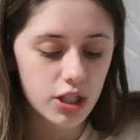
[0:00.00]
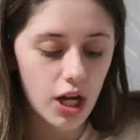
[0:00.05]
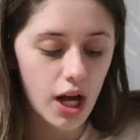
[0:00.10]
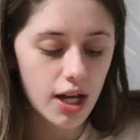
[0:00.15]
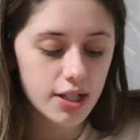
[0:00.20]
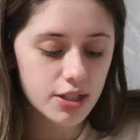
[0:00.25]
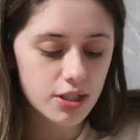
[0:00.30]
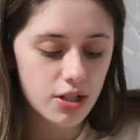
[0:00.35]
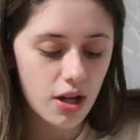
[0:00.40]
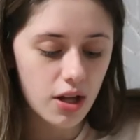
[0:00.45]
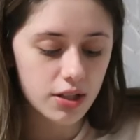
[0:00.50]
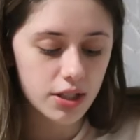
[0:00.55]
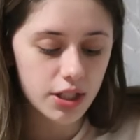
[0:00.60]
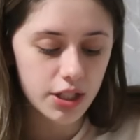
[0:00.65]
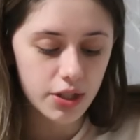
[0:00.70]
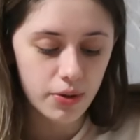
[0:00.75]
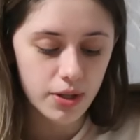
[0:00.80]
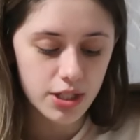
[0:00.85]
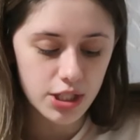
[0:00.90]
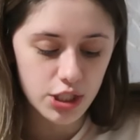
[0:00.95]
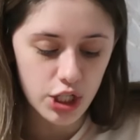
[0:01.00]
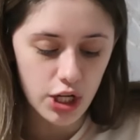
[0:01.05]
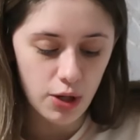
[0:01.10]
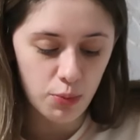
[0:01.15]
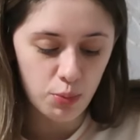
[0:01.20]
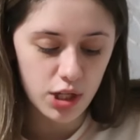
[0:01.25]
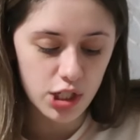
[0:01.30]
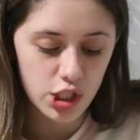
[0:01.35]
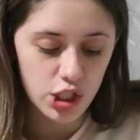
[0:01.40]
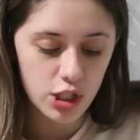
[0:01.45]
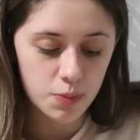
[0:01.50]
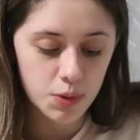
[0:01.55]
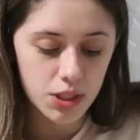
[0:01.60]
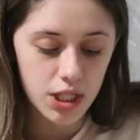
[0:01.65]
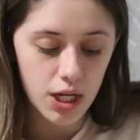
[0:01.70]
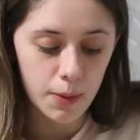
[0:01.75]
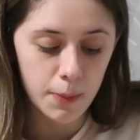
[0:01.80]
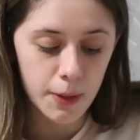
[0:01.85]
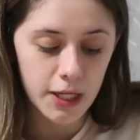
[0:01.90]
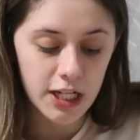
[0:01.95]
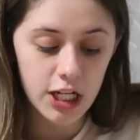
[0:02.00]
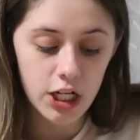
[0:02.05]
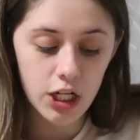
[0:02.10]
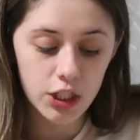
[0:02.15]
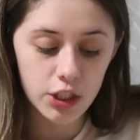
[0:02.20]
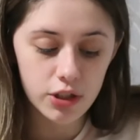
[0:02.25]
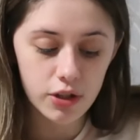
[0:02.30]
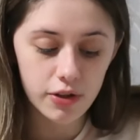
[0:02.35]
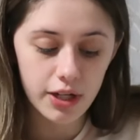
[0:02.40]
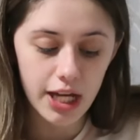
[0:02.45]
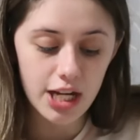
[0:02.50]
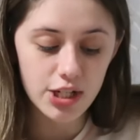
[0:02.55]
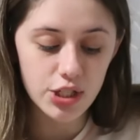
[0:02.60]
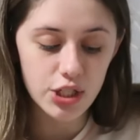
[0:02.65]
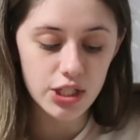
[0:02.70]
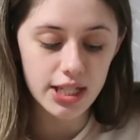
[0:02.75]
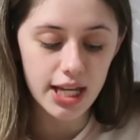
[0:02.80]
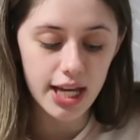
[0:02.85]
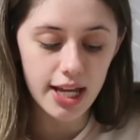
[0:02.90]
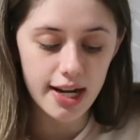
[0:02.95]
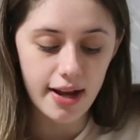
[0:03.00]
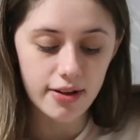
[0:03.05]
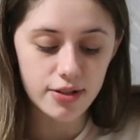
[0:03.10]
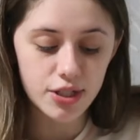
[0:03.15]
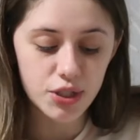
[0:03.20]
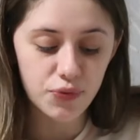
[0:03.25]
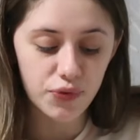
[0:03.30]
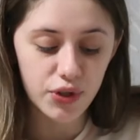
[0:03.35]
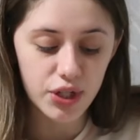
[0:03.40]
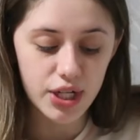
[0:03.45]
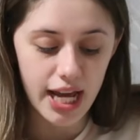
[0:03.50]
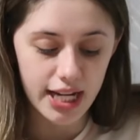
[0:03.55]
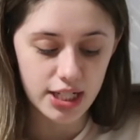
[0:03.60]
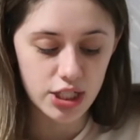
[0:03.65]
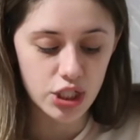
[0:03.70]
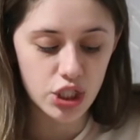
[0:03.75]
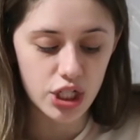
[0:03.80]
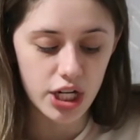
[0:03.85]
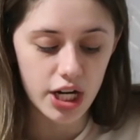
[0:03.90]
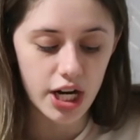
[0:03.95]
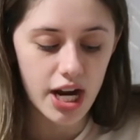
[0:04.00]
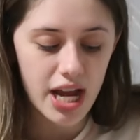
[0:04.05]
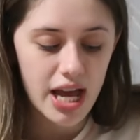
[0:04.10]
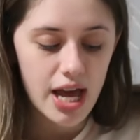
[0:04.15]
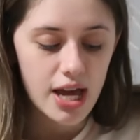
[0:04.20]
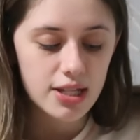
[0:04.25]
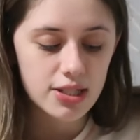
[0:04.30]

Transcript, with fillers: thoughts on the US championships and opinion on the location they announced for next year.